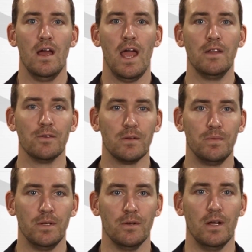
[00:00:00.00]
and their
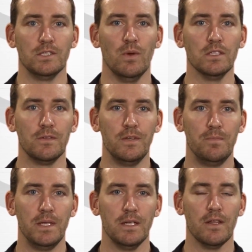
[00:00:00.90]
computer, as well as a
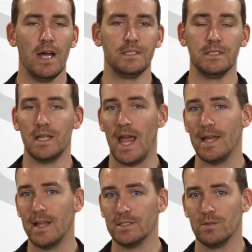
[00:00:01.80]
VPN license
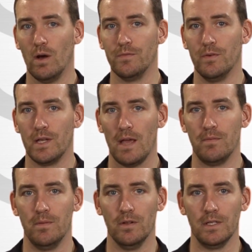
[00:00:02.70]
and that soft phone
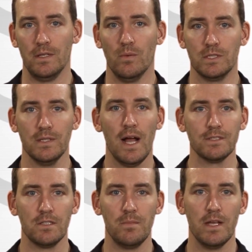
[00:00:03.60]
capability, which allows
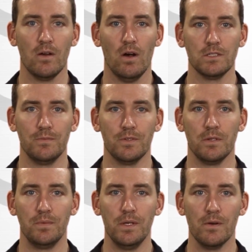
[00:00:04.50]
them to make calls from their
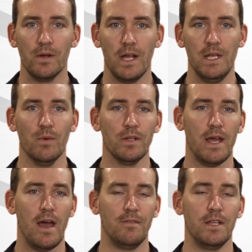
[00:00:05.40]
computer anywhere they
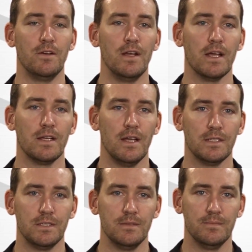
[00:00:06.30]
have an internet
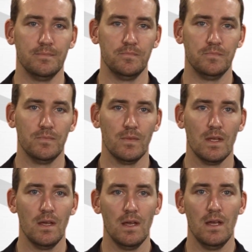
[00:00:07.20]
connection.
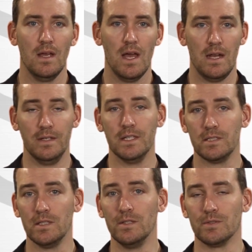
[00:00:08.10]
In
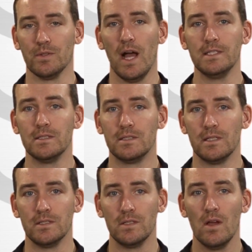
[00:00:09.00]
addition to user
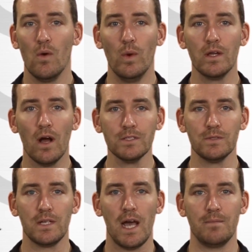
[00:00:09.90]
licenses, we can
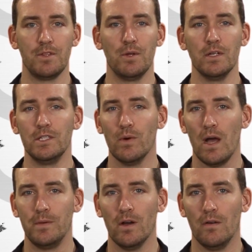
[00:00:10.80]
also tie up to 32
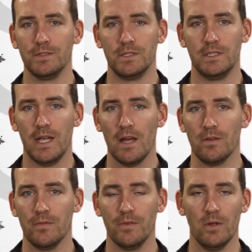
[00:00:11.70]
IP offices
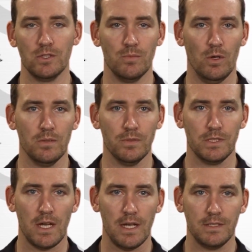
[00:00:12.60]
together for those with multiple
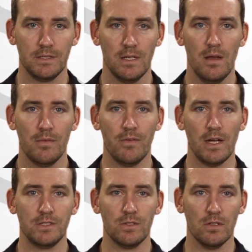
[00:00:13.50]
sites,
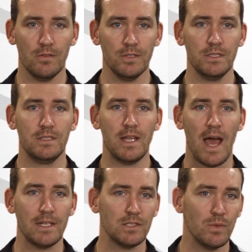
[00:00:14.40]
provide servers,
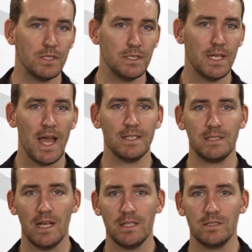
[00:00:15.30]
data switches,
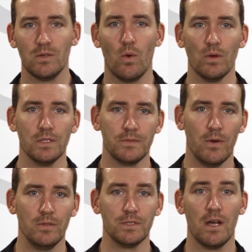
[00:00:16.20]
headsets, cordless
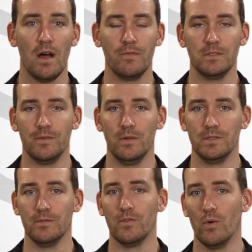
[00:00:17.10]
phones, conference
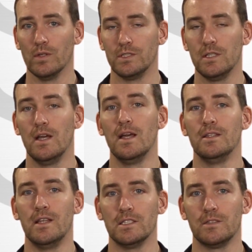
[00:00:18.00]
phones, and of course,
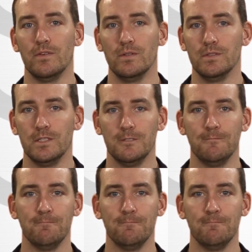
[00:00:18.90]
desk phones.